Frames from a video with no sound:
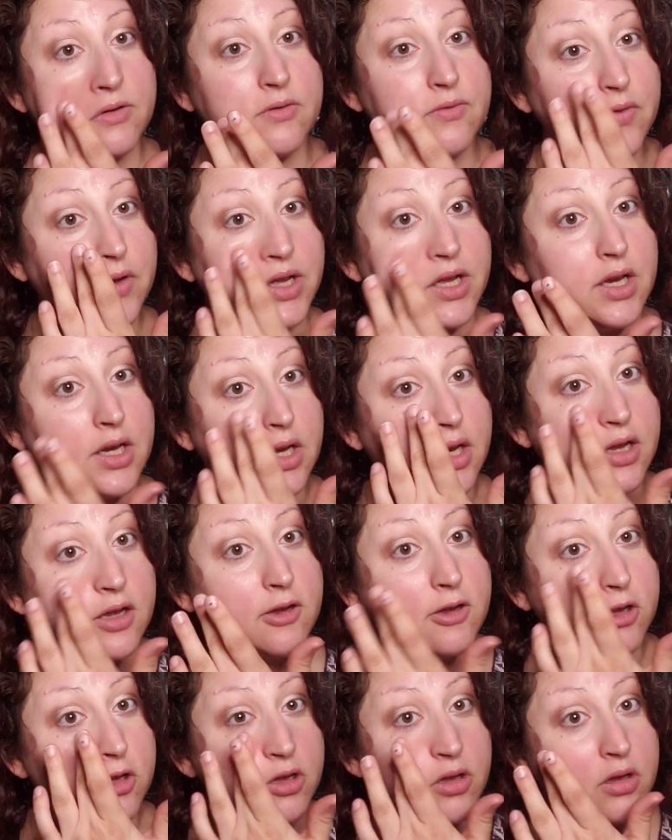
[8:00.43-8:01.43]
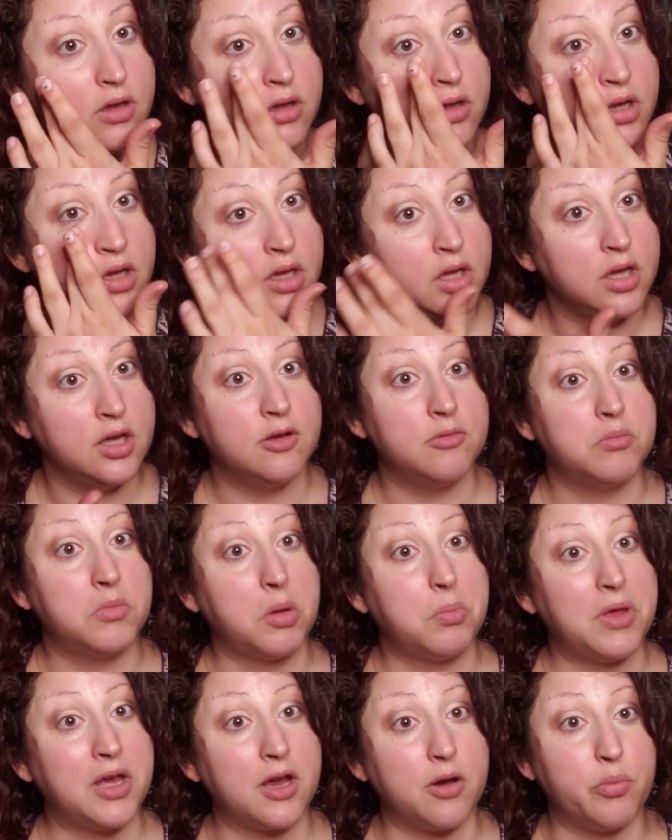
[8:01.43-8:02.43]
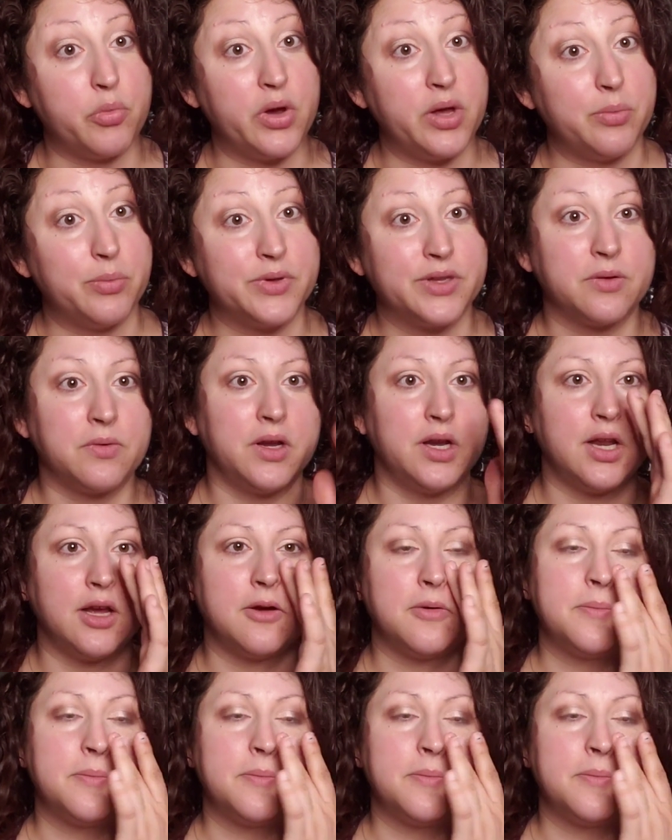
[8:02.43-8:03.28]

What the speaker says: find my makeup wipes right